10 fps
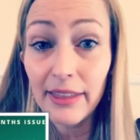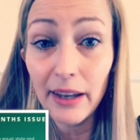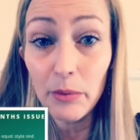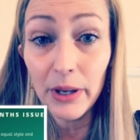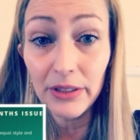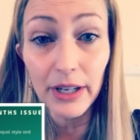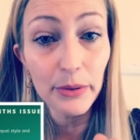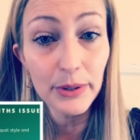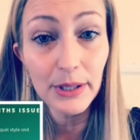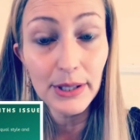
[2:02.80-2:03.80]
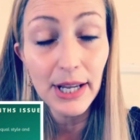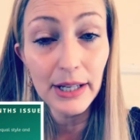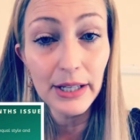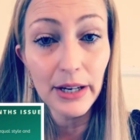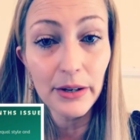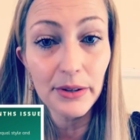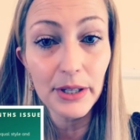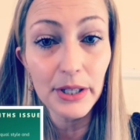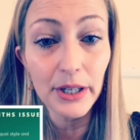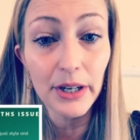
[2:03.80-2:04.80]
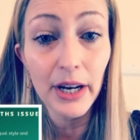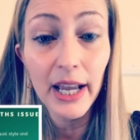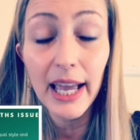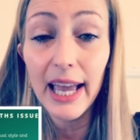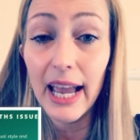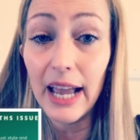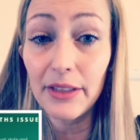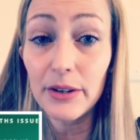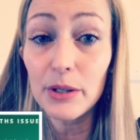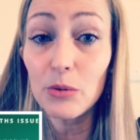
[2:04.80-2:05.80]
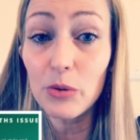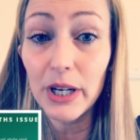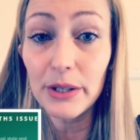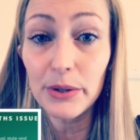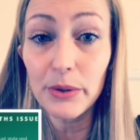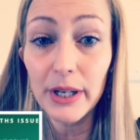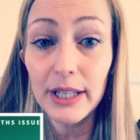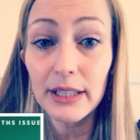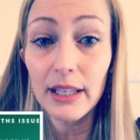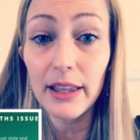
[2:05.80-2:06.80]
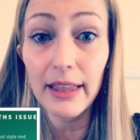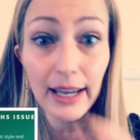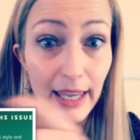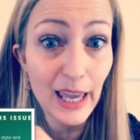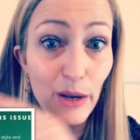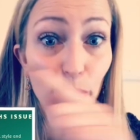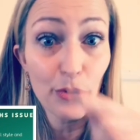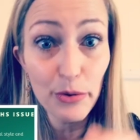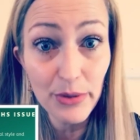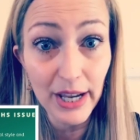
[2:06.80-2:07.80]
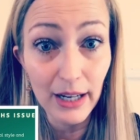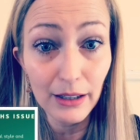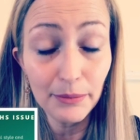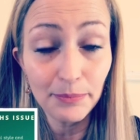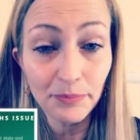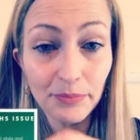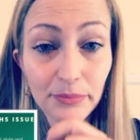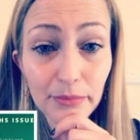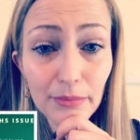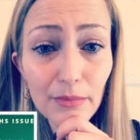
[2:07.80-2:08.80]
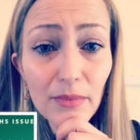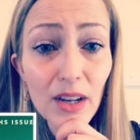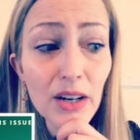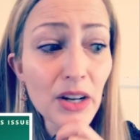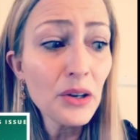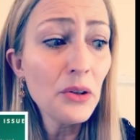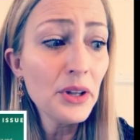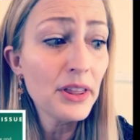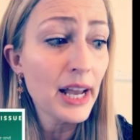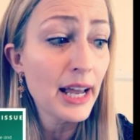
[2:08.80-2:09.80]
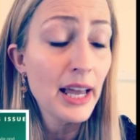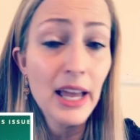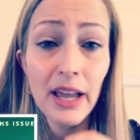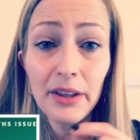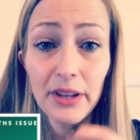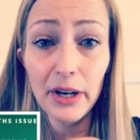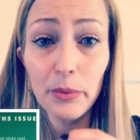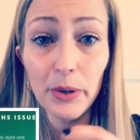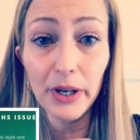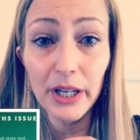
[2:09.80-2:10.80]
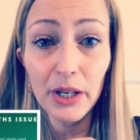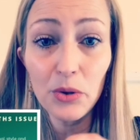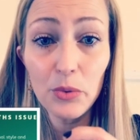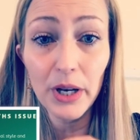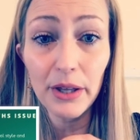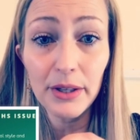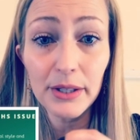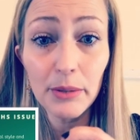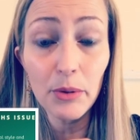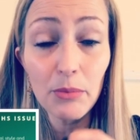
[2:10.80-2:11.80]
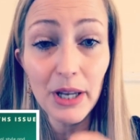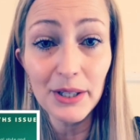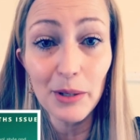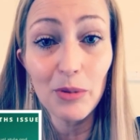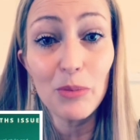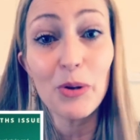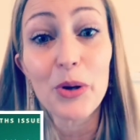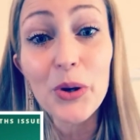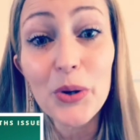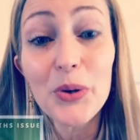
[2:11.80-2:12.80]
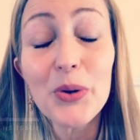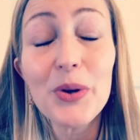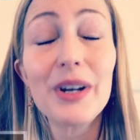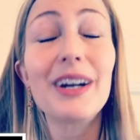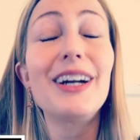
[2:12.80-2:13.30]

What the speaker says: They went there, it was in San Diego this year, and there are some great stories that came from there. Not only that, they're working with some amazing people who